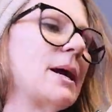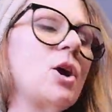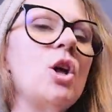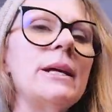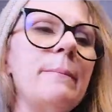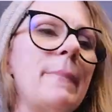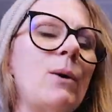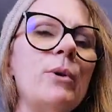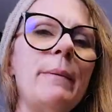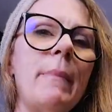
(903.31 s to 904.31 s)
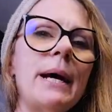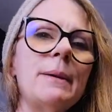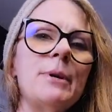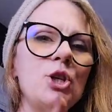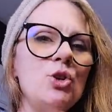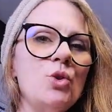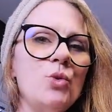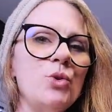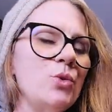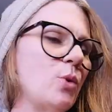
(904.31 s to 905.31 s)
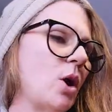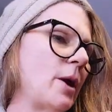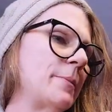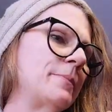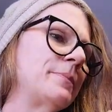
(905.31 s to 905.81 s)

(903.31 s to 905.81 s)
I call him Mountain Mike, but you know who you are.